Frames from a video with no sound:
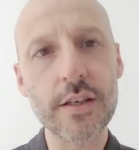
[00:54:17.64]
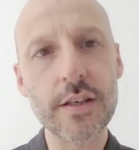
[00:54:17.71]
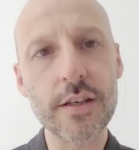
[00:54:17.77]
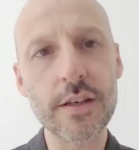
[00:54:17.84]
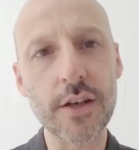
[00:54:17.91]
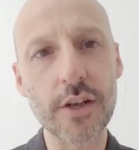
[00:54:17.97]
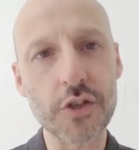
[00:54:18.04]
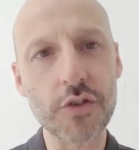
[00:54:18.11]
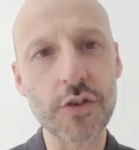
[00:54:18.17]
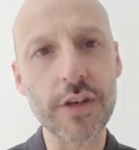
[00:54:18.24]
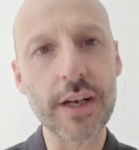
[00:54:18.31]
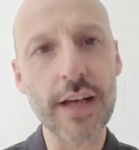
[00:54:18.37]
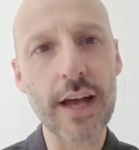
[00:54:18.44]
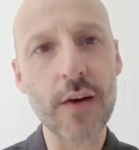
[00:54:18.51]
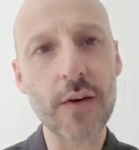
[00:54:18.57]
country
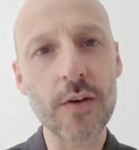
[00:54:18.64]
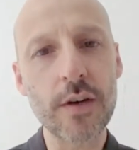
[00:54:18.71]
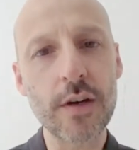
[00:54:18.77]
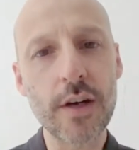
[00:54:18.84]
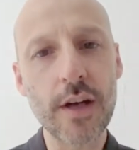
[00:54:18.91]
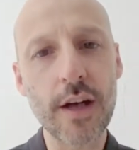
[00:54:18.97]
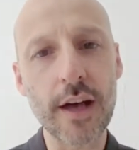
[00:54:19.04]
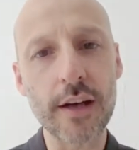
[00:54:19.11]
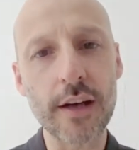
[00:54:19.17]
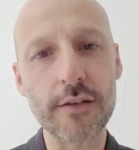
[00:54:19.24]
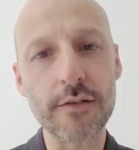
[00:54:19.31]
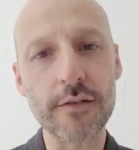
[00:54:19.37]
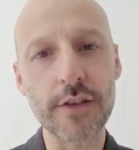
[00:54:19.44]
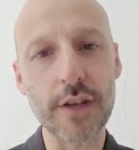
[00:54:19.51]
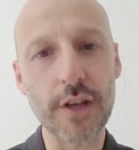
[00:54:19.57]
now and,
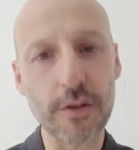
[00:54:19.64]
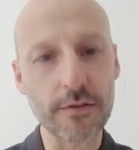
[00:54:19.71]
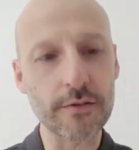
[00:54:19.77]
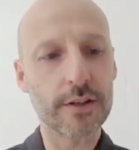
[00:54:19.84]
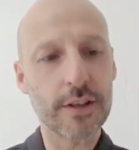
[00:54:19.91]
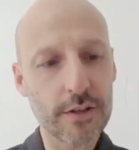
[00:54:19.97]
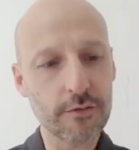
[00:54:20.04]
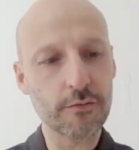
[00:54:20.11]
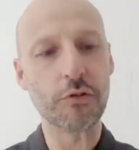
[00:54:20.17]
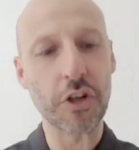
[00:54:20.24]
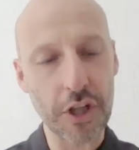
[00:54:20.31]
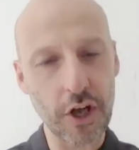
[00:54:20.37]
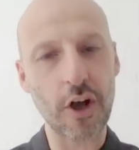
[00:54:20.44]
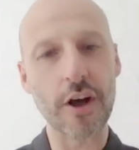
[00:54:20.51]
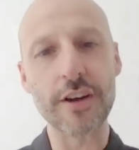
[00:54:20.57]
you know, really
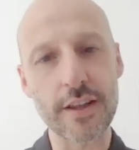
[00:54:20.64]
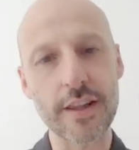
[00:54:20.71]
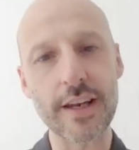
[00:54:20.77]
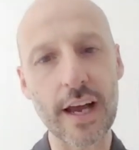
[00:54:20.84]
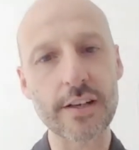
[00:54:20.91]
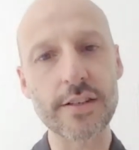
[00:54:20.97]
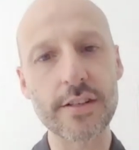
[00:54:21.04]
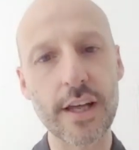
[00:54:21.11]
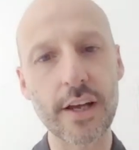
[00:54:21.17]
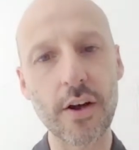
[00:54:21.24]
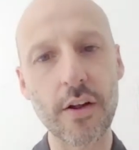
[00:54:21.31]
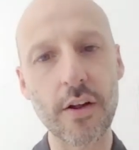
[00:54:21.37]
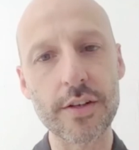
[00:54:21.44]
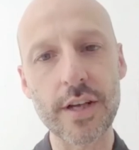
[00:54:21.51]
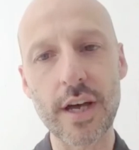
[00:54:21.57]
on to the next thing all
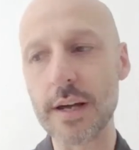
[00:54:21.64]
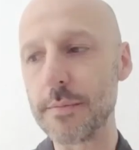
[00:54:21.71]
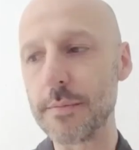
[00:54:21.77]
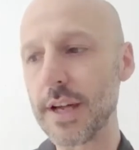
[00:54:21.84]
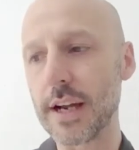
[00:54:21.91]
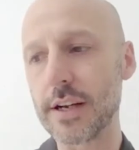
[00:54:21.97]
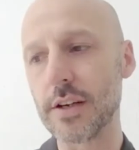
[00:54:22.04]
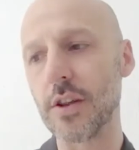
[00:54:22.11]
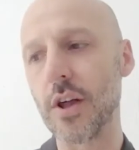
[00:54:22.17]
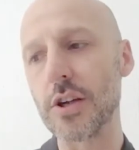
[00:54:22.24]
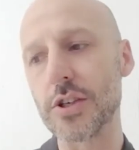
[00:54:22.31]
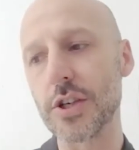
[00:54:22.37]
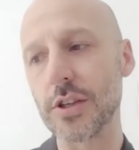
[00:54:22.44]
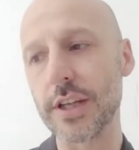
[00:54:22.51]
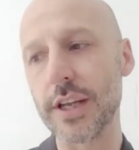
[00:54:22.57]
the time,
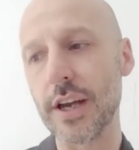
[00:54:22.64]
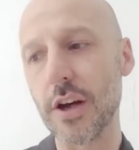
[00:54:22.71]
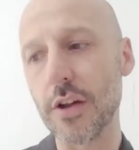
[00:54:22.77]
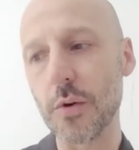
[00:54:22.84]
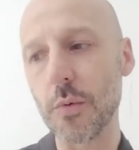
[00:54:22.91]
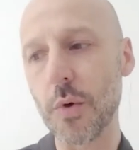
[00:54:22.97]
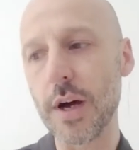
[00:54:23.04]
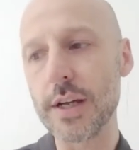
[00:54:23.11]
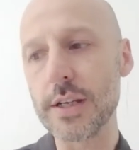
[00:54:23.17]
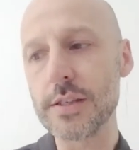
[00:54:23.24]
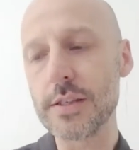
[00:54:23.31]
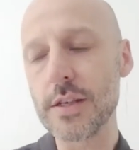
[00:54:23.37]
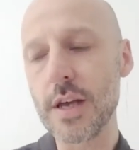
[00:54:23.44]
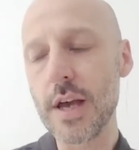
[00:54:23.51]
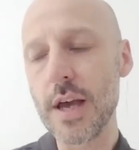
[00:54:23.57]
technologically and
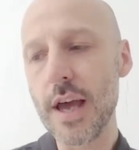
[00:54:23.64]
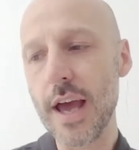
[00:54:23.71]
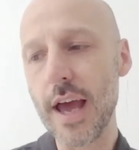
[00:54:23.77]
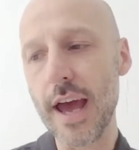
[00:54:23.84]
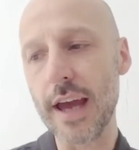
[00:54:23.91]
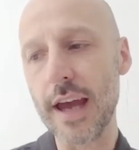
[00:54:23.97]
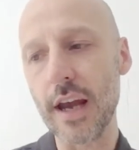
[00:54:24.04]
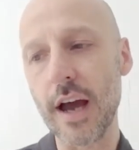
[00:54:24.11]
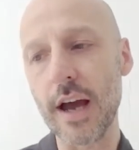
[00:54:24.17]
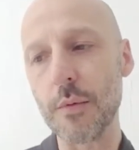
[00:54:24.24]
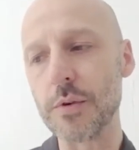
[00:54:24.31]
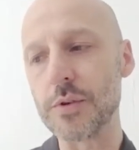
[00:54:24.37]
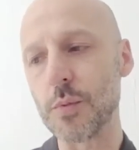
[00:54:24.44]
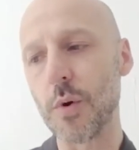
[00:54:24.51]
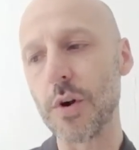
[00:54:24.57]
otherwise. And I
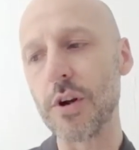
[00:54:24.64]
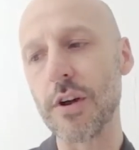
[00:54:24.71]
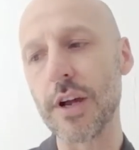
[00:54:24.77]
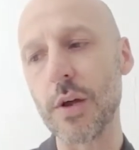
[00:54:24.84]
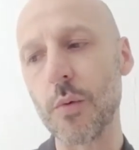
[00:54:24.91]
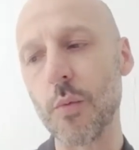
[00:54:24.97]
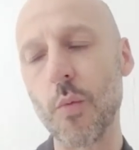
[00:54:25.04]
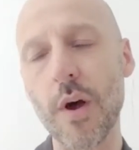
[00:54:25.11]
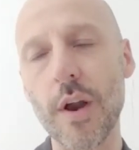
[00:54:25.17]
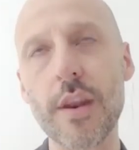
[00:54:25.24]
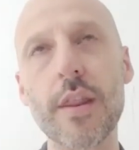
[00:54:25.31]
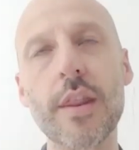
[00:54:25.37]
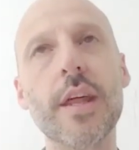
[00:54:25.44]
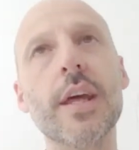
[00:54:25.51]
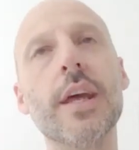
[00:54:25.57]
was wondering what
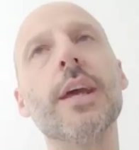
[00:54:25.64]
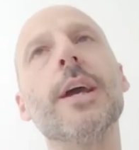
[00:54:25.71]
the,